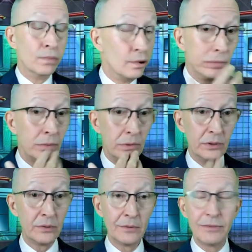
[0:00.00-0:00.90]

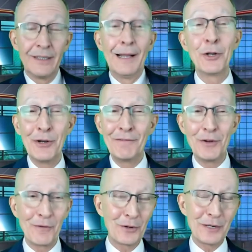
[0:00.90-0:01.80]
I don't even
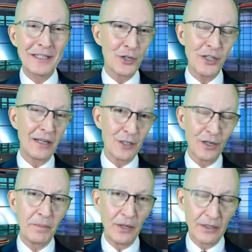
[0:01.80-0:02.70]
know if there is such thing as a
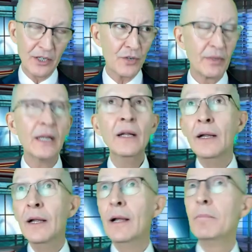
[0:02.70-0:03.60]
good politician, but
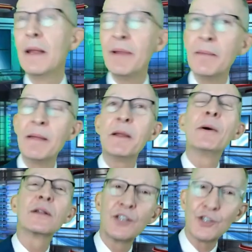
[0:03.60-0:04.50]
maybe maybe a
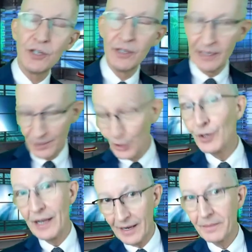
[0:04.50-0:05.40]
politician that's
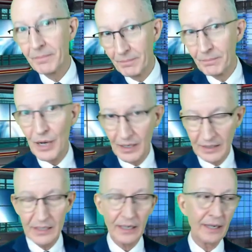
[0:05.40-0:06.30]
good at
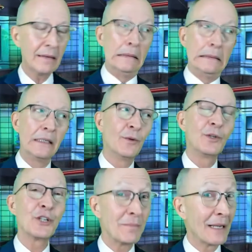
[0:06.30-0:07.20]
politicking, which
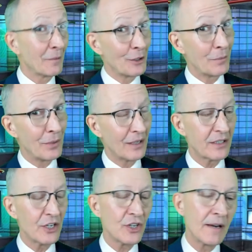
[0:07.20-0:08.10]
doesn't make them a good
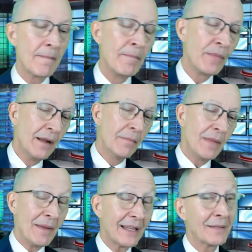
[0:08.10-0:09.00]
politician,
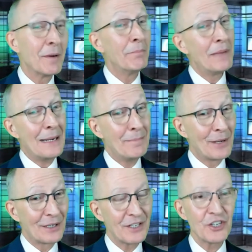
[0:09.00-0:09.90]
may make them a bad
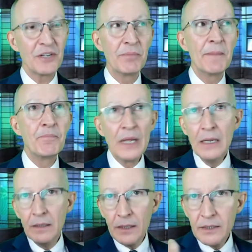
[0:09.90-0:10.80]
politician. But
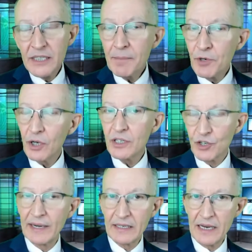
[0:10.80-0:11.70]
Tim Cook is a
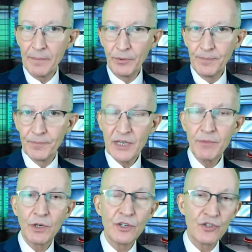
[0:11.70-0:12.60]
great example. Tim
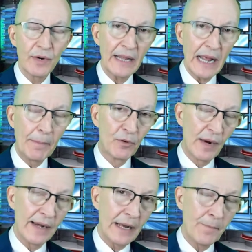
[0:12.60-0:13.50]
Cook is running Apple
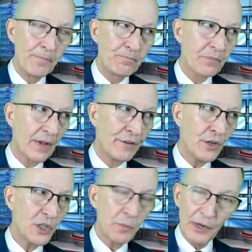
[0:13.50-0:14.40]
right now. A
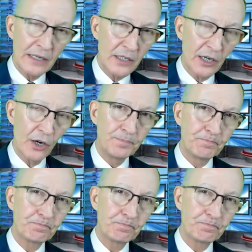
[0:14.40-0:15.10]
few springs ago,